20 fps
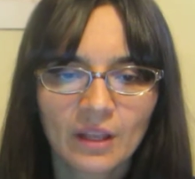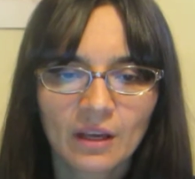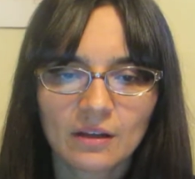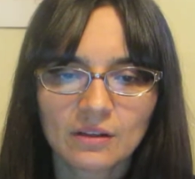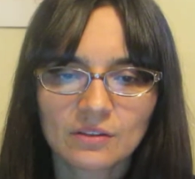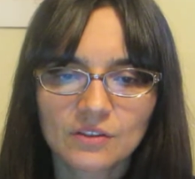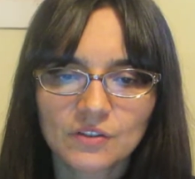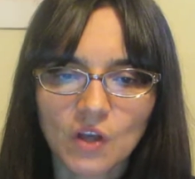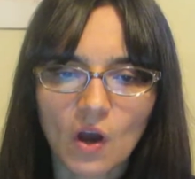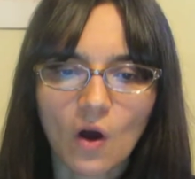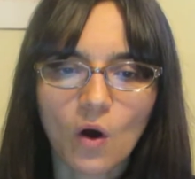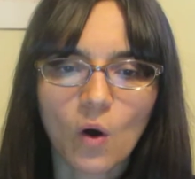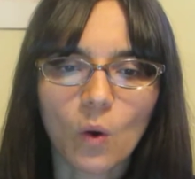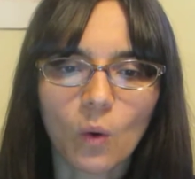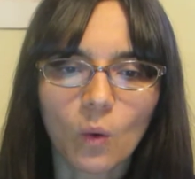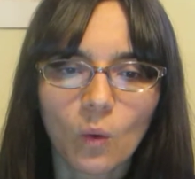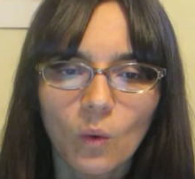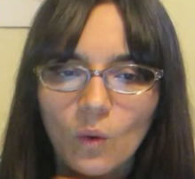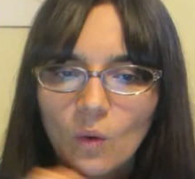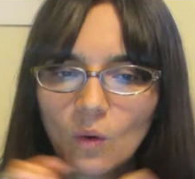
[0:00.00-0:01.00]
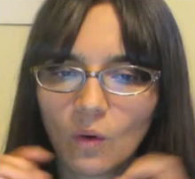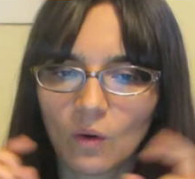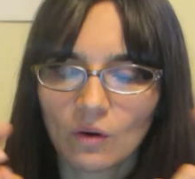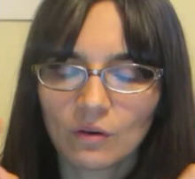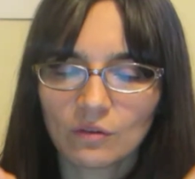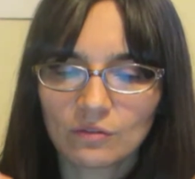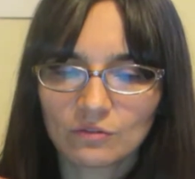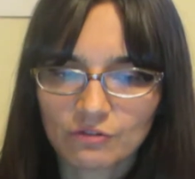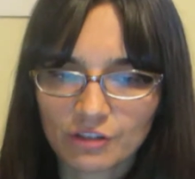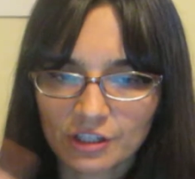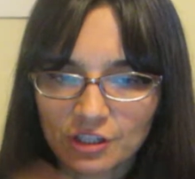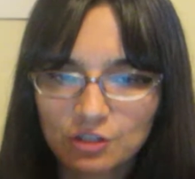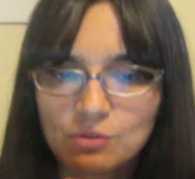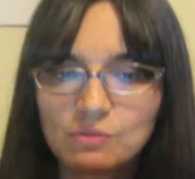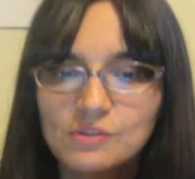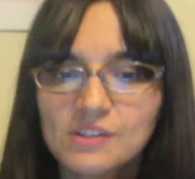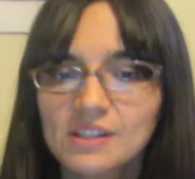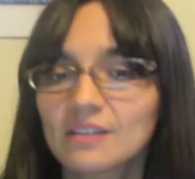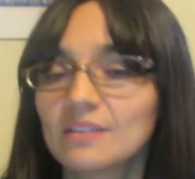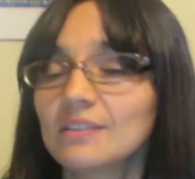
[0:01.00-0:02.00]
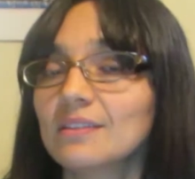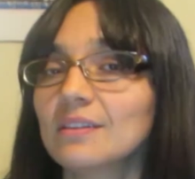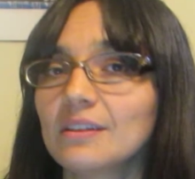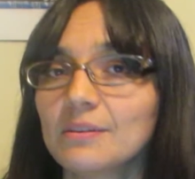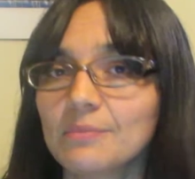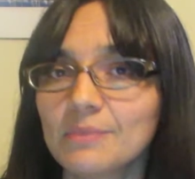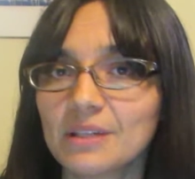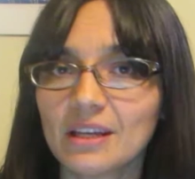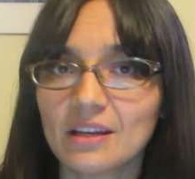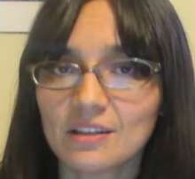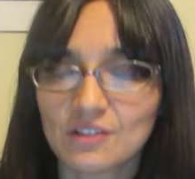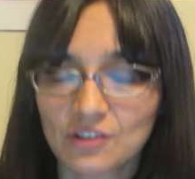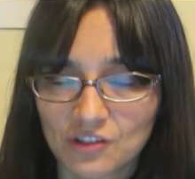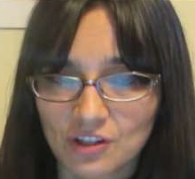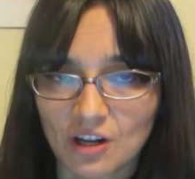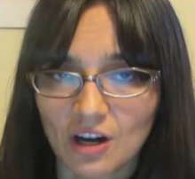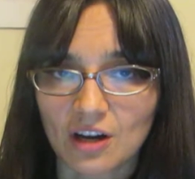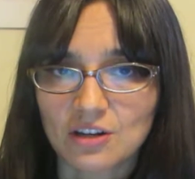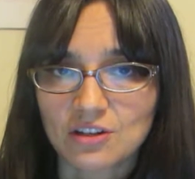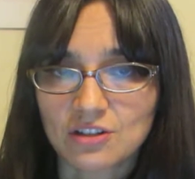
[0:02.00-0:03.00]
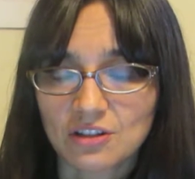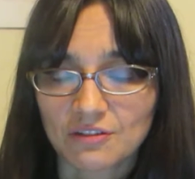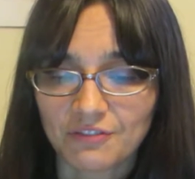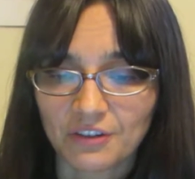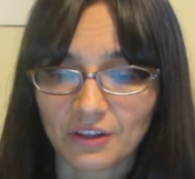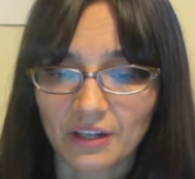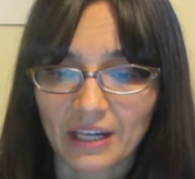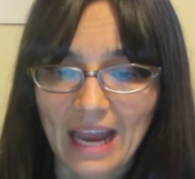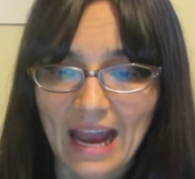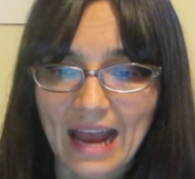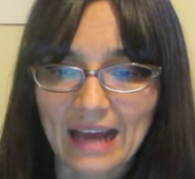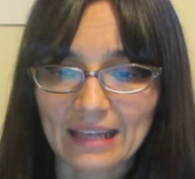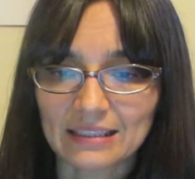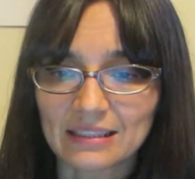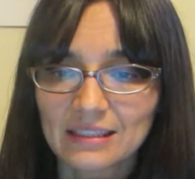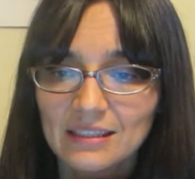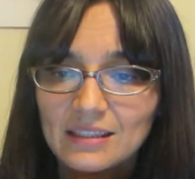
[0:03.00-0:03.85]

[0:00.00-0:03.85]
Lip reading: So reduce and eliminate starch if you can.